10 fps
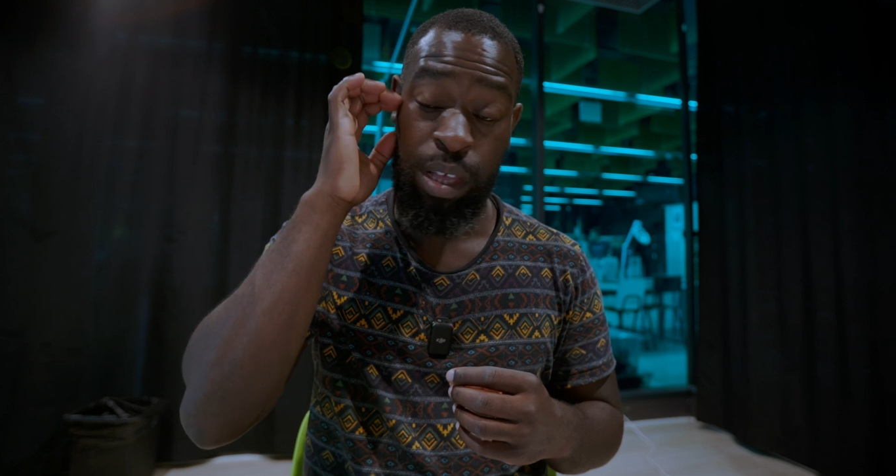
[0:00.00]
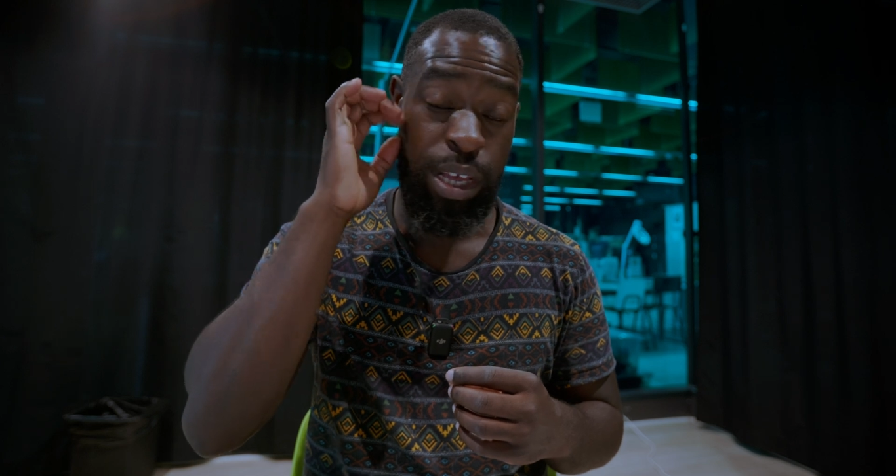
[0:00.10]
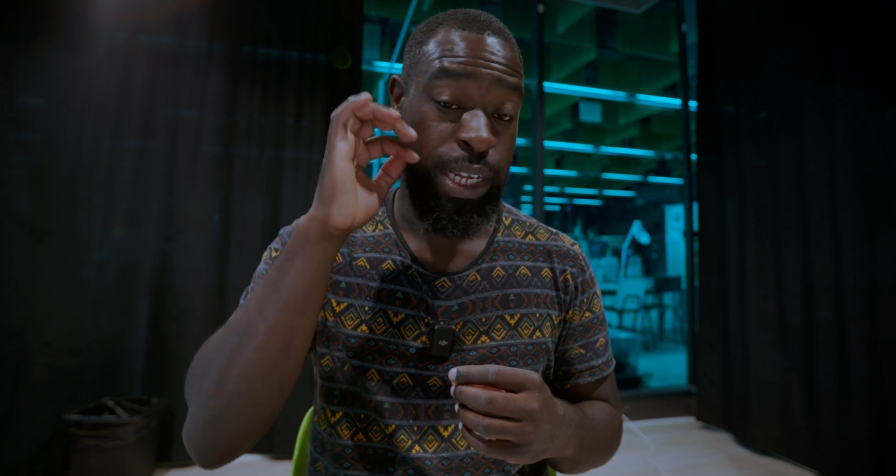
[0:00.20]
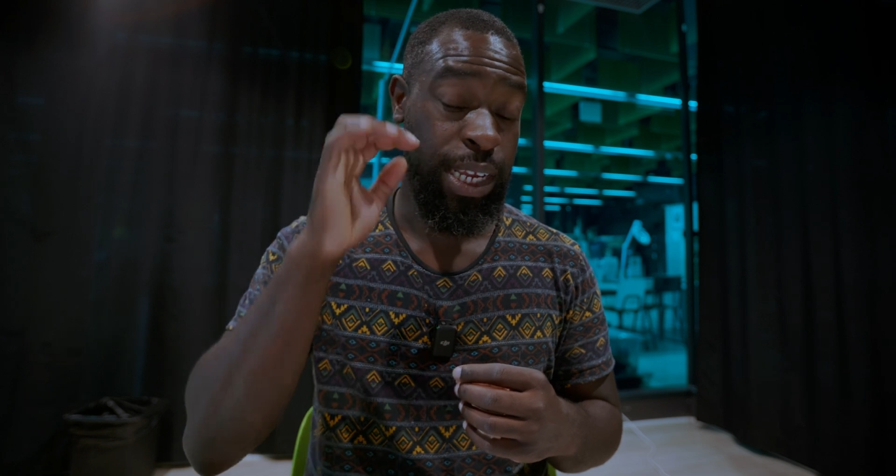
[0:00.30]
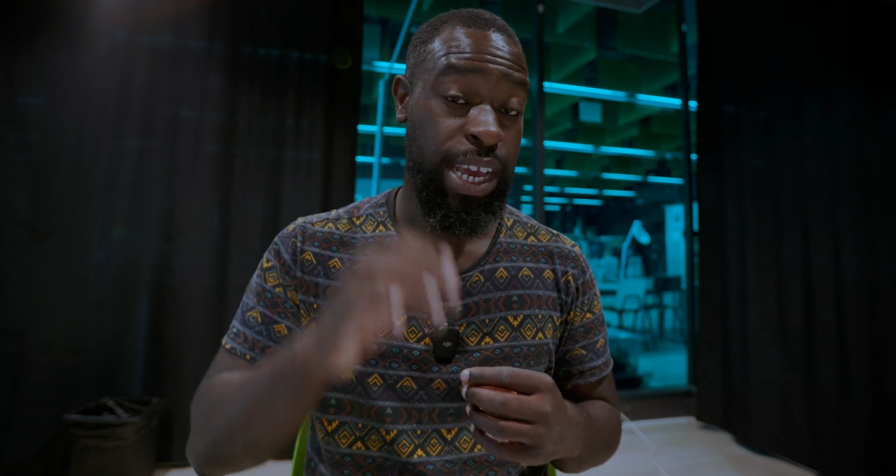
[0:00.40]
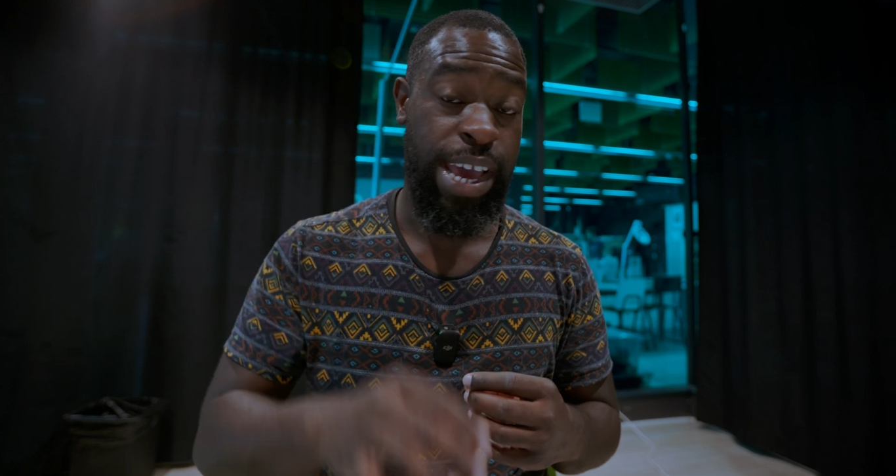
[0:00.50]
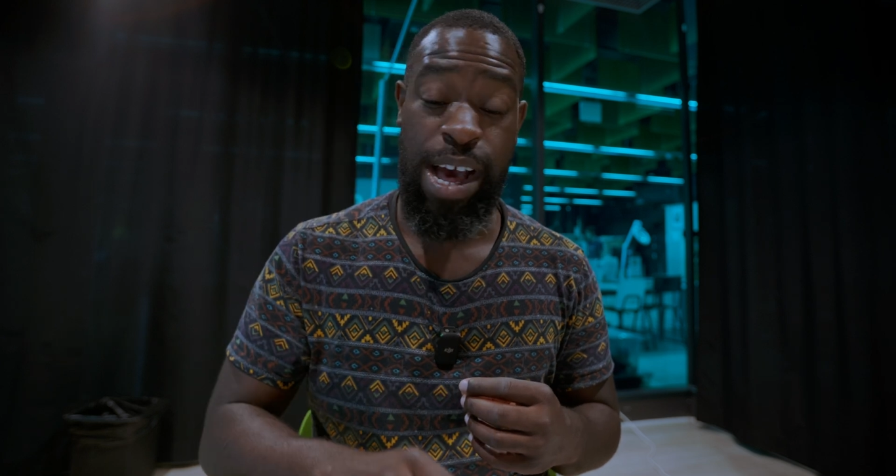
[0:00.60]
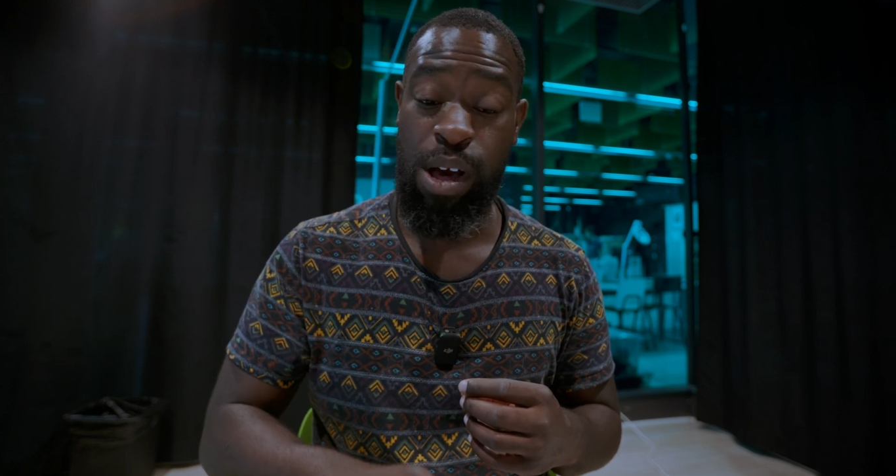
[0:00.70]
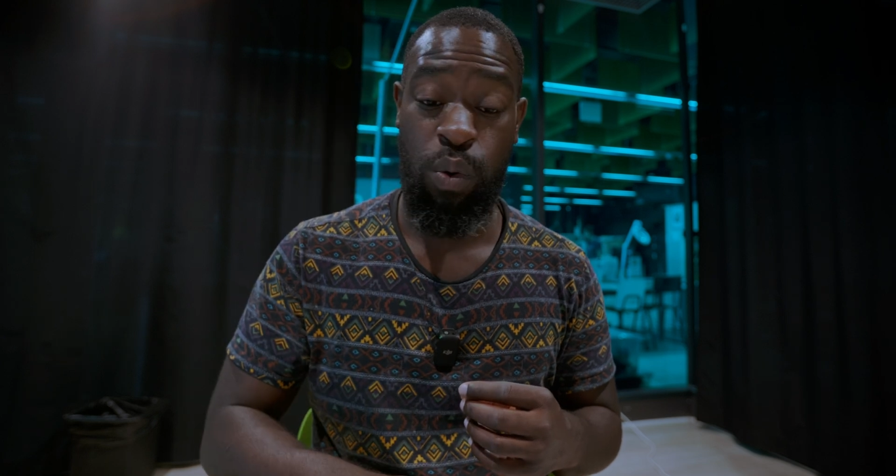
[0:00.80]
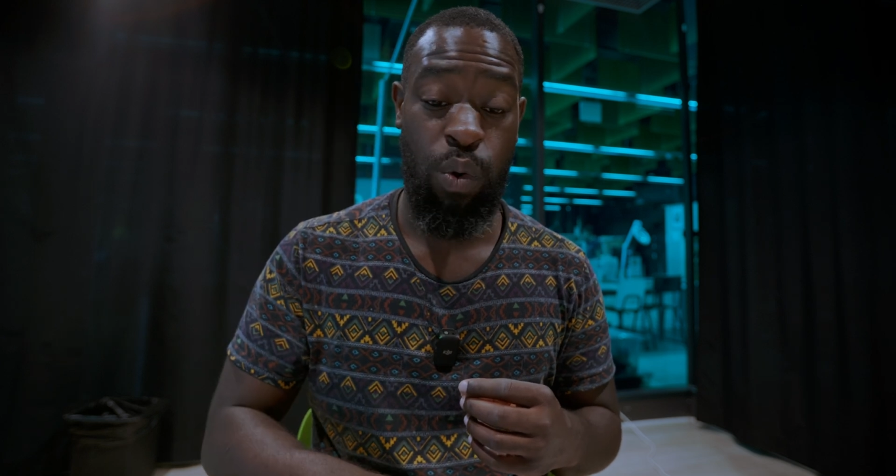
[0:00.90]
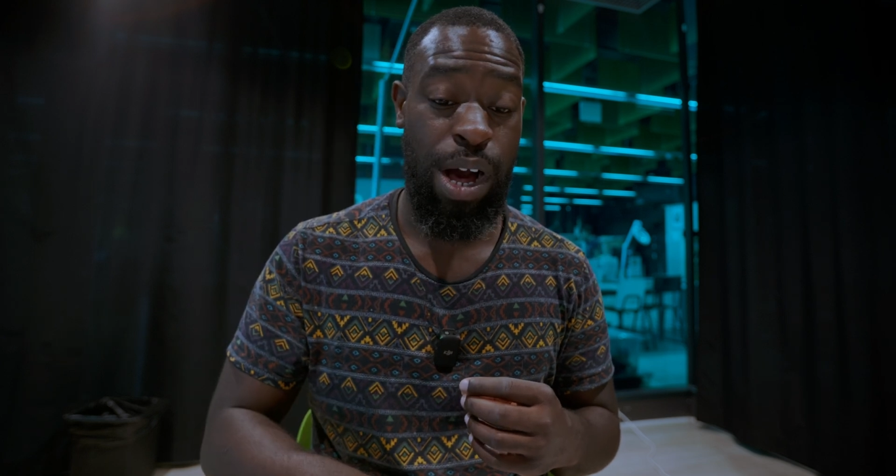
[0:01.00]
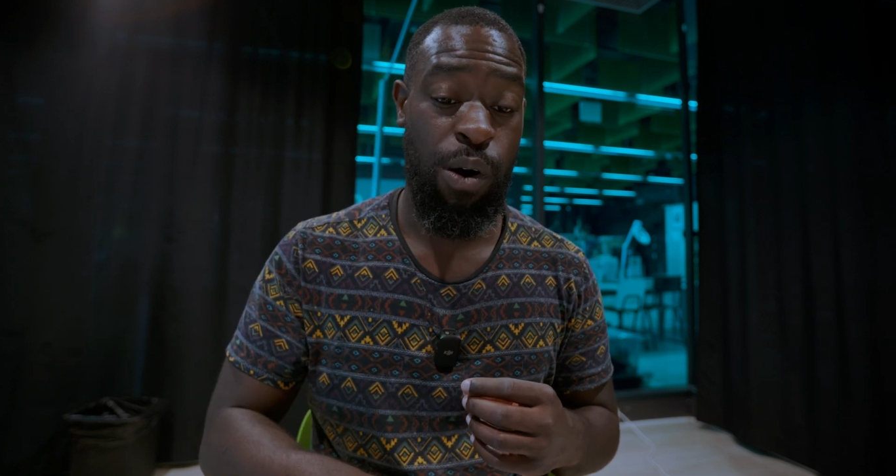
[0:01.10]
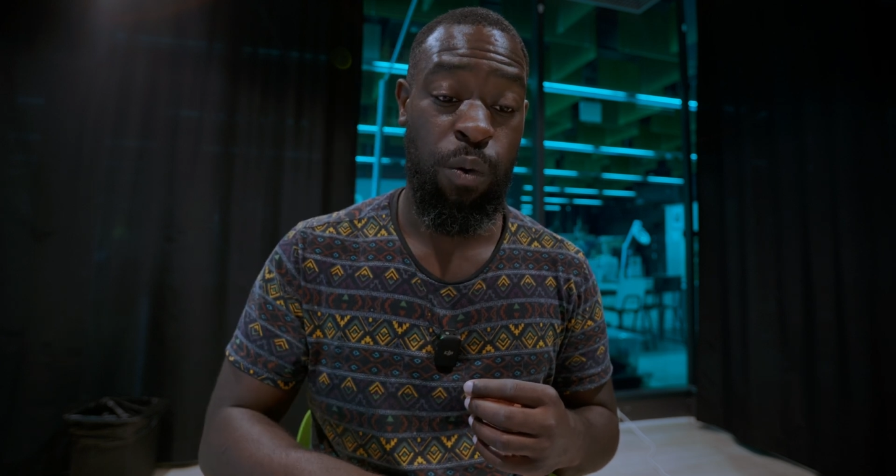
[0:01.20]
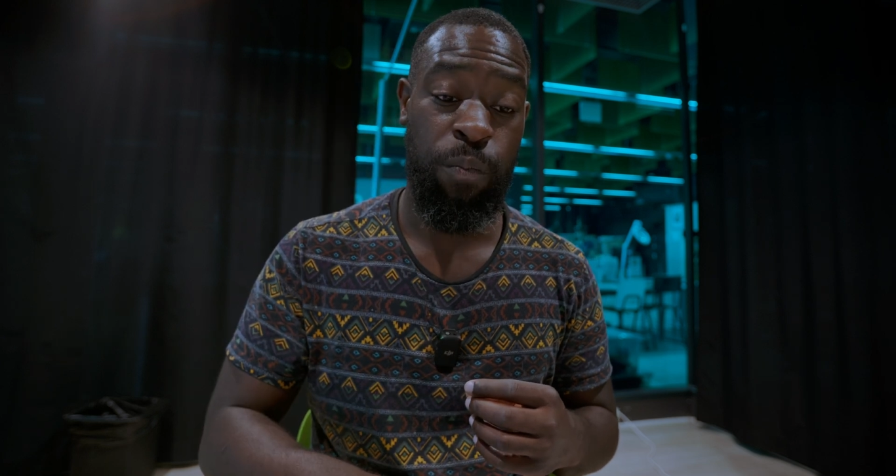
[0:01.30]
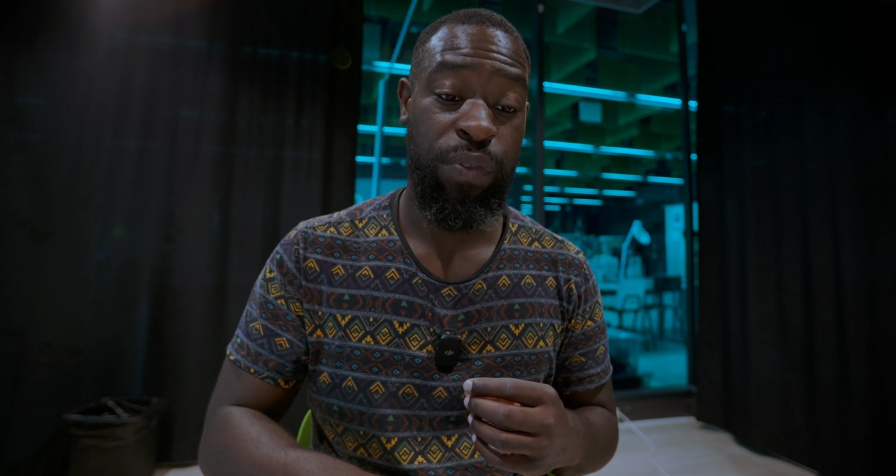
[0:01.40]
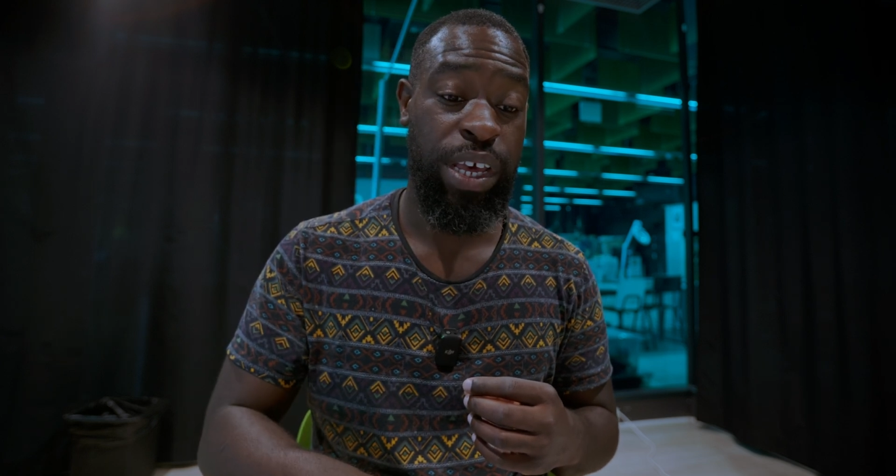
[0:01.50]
And yeah, wow.